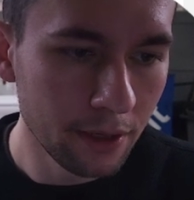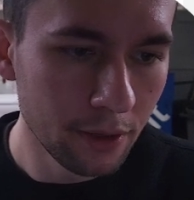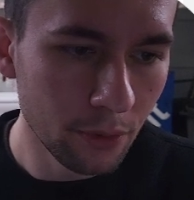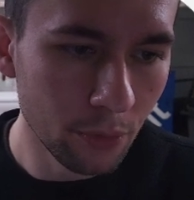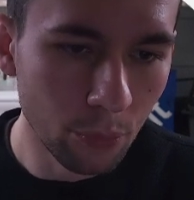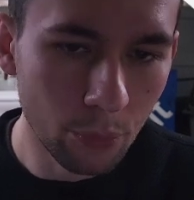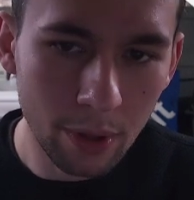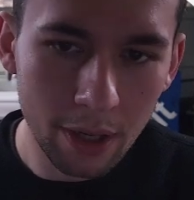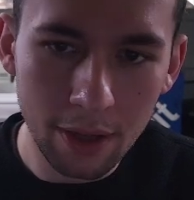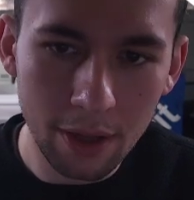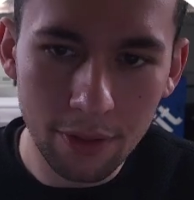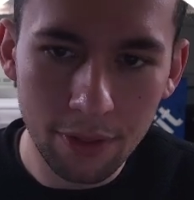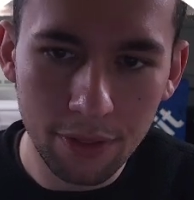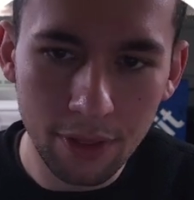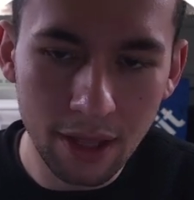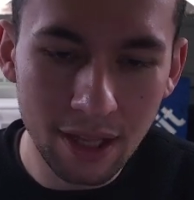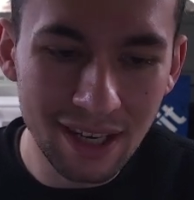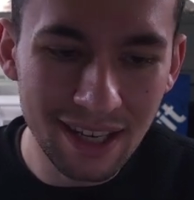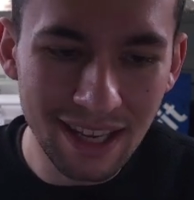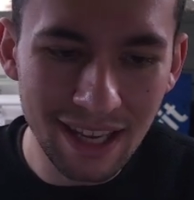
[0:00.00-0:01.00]
with
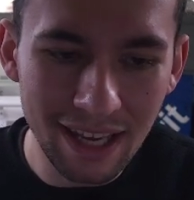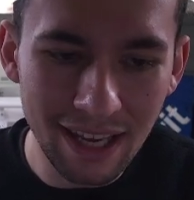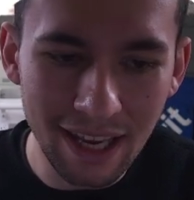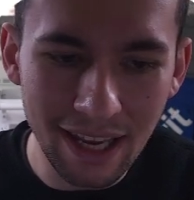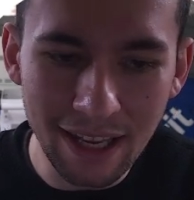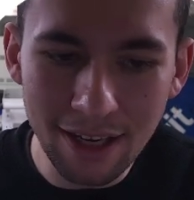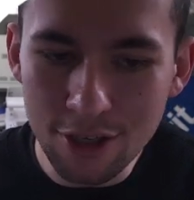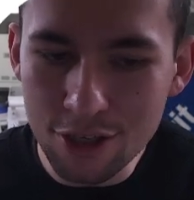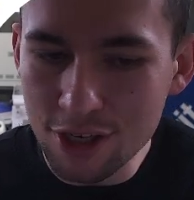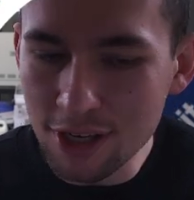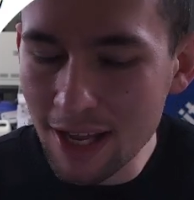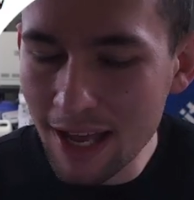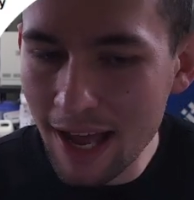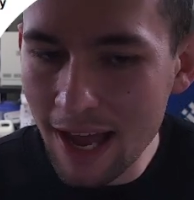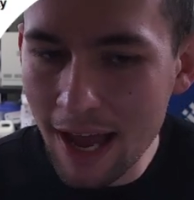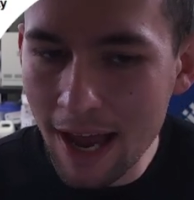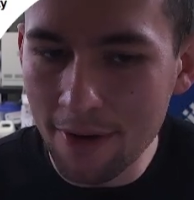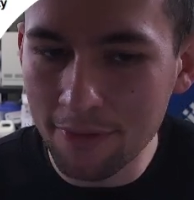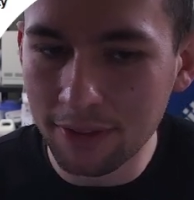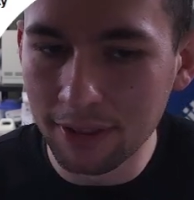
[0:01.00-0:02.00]
an
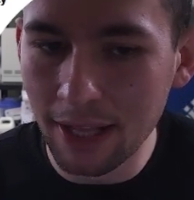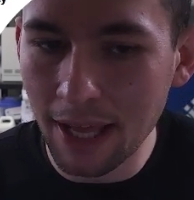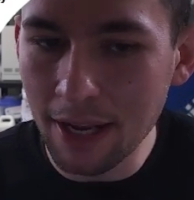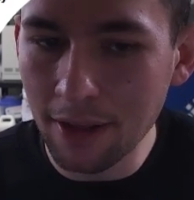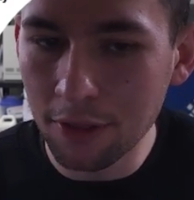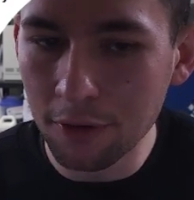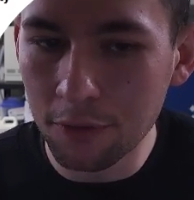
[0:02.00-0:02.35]
1.5 inch length